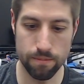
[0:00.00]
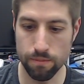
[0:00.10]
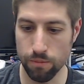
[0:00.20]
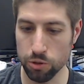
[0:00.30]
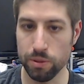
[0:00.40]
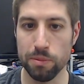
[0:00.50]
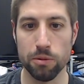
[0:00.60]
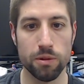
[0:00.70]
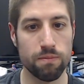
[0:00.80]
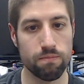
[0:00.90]
most people
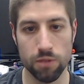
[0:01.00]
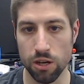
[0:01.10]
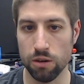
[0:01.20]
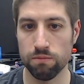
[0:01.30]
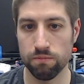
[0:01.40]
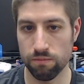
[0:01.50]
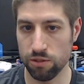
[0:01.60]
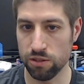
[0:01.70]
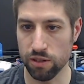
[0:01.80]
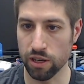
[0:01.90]
would, you know,
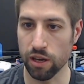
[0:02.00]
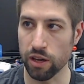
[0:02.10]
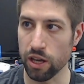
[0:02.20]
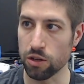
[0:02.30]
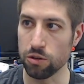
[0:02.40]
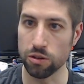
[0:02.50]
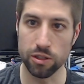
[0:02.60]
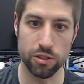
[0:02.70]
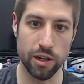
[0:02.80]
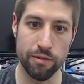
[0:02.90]
just think, okay, Google
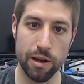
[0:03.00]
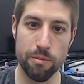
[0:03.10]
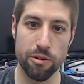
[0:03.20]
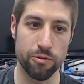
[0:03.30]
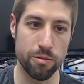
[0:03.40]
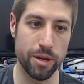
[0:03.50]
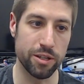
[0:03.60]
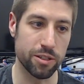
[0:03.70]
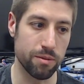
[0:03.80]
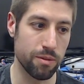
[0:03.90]
and try to find more
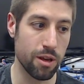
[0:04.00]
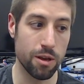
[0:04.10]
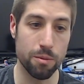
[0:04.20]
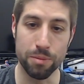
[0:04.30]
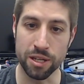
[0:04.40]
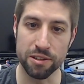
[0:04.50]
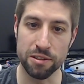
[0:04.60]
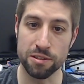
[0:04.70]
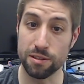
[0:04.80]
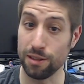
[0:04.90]
information,
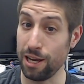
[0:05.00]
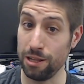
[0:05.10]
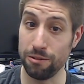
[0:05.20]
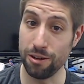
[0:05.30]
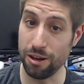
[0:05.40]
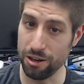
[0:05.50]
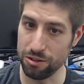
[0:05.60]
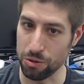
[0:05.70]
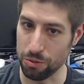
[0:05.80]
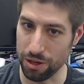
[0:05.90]
because line level audio
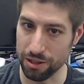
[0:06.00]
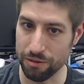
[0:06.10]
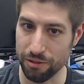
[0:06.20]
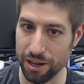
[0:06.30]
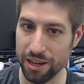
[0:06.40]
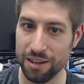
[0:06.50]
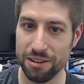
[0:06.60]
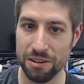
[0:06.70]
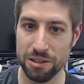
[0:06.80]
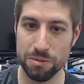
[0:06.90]
is a
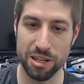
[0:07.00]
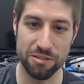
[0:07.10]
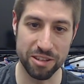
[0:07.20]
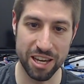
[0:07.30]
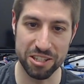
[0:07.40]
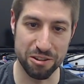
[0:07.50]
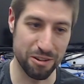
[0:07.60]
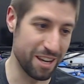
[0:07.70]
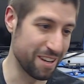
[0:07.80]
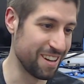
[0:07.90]
well-defined specification,
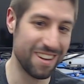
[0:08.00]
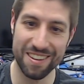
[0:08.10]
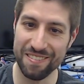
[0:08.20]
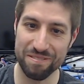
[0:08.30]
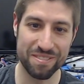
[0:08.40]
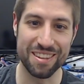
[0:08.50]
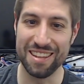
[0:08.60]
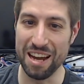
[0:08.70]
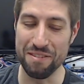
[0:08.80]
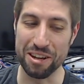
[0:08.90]
right?
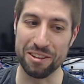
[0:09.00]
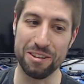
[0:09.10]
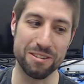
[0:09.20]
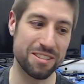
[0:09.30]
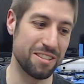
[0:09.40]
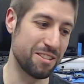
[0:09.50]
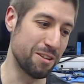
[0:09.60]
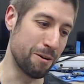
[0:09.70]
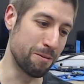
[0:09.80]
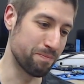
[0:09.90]
Not even close.
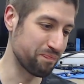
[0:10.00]
So